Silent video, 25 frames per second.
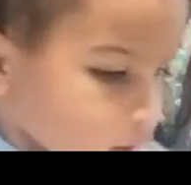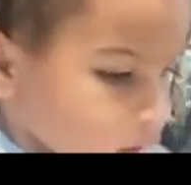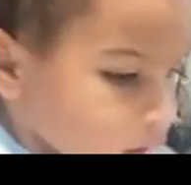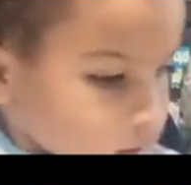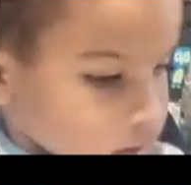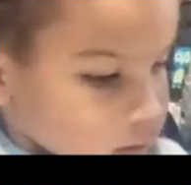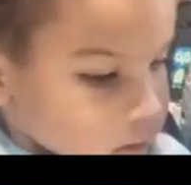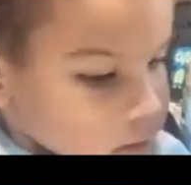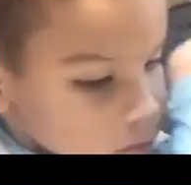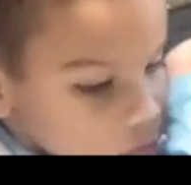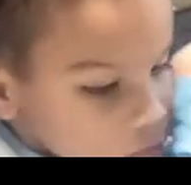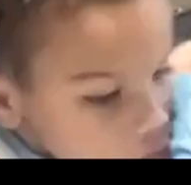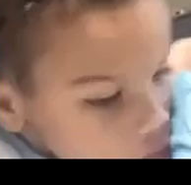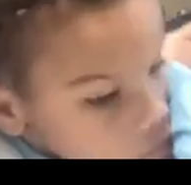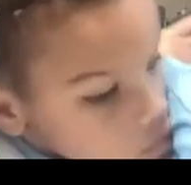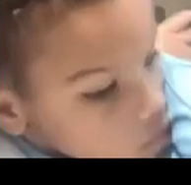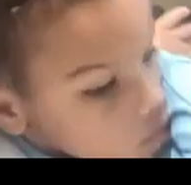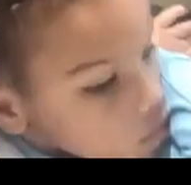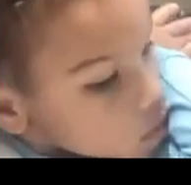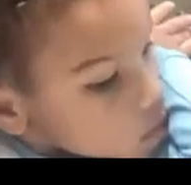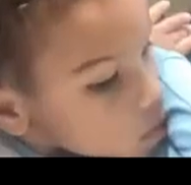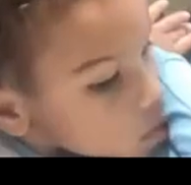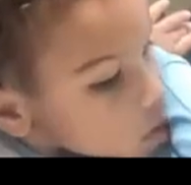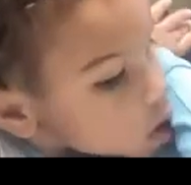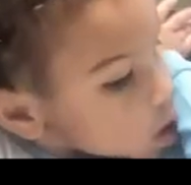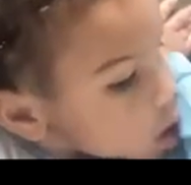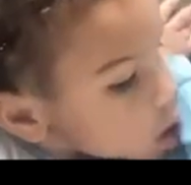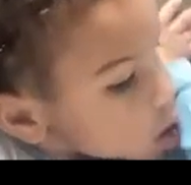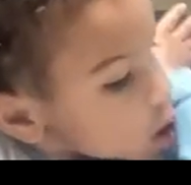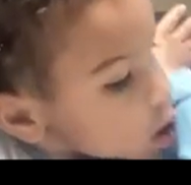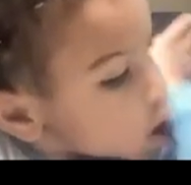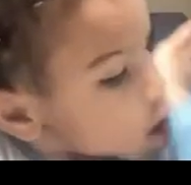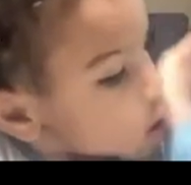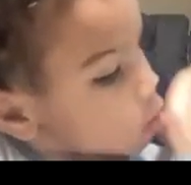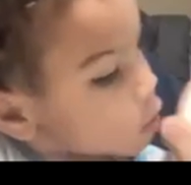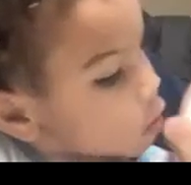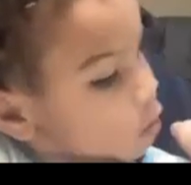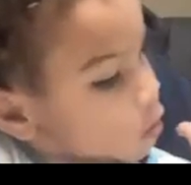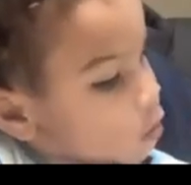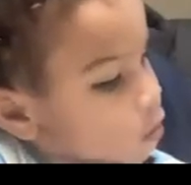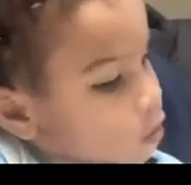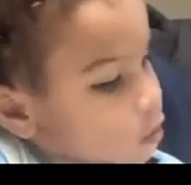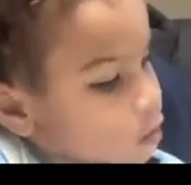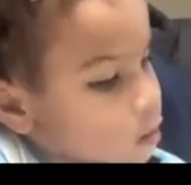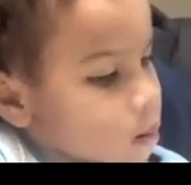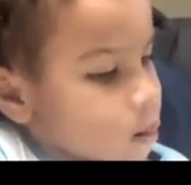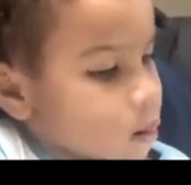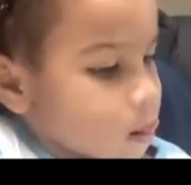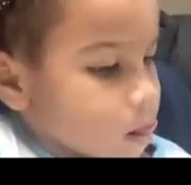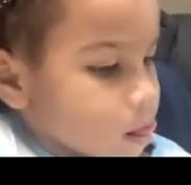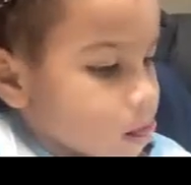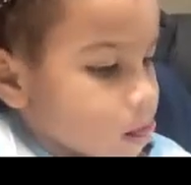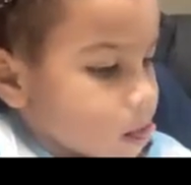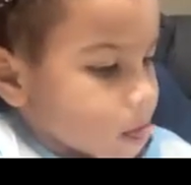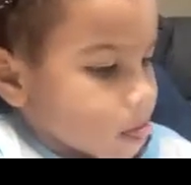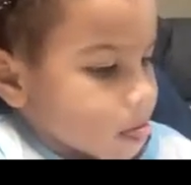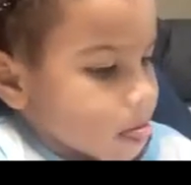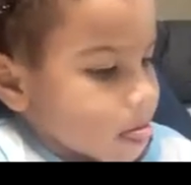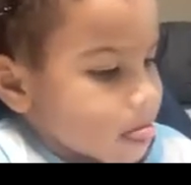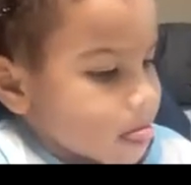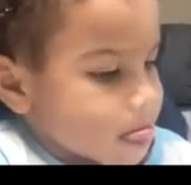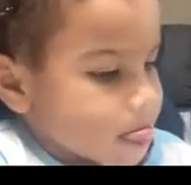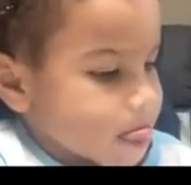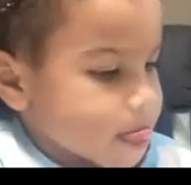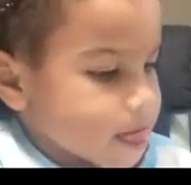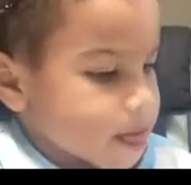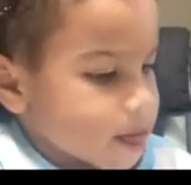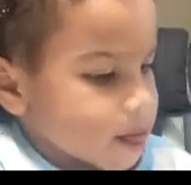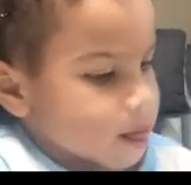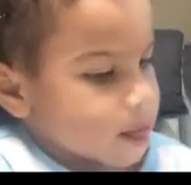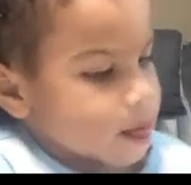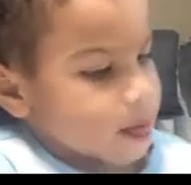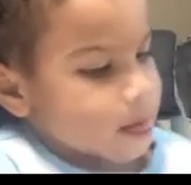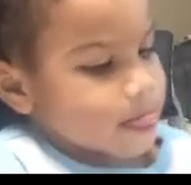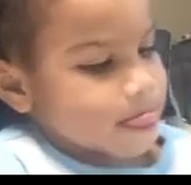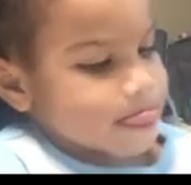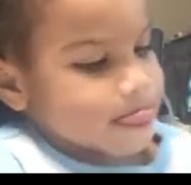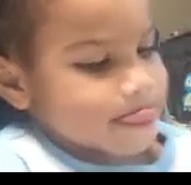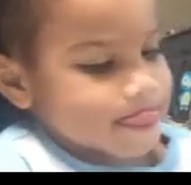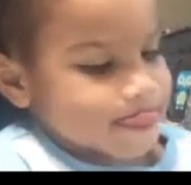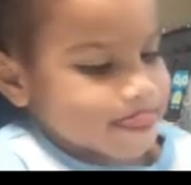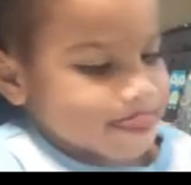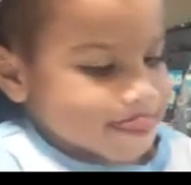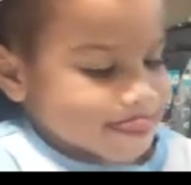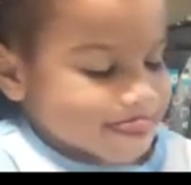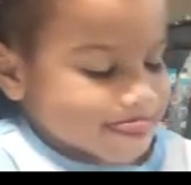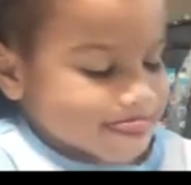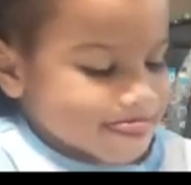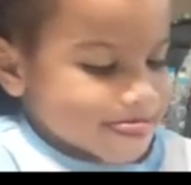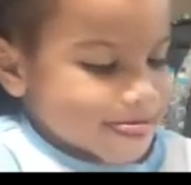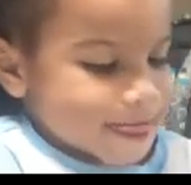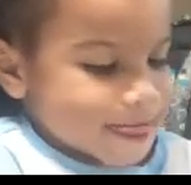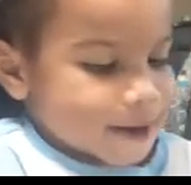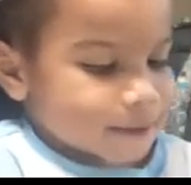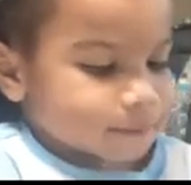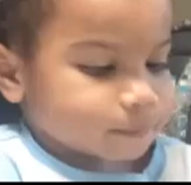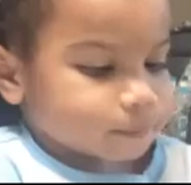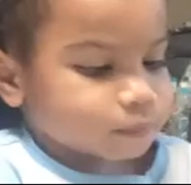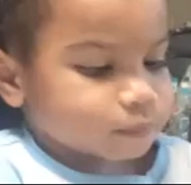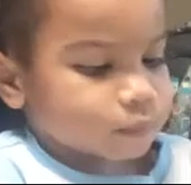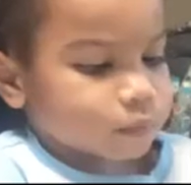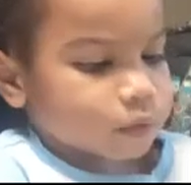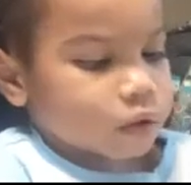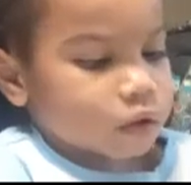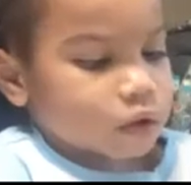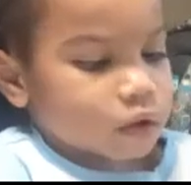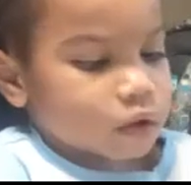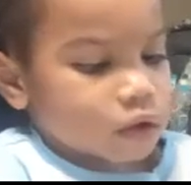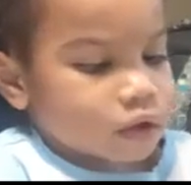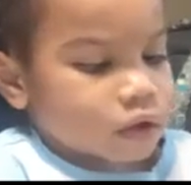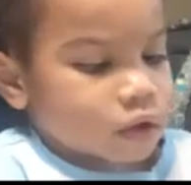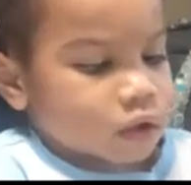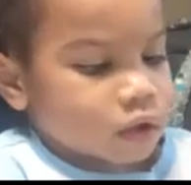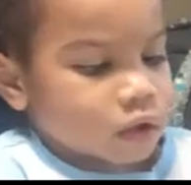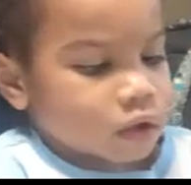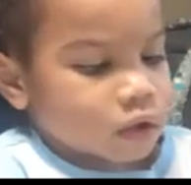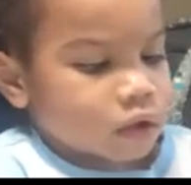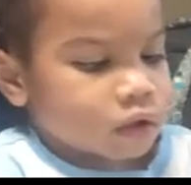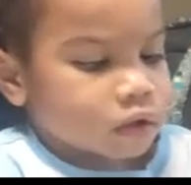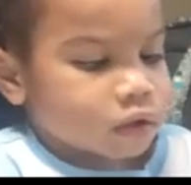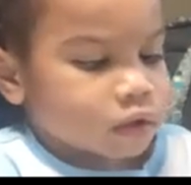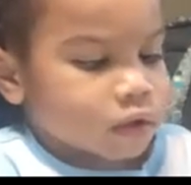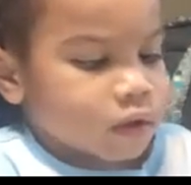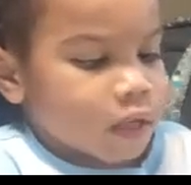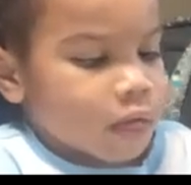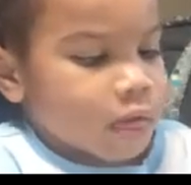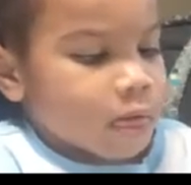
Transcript: (silent)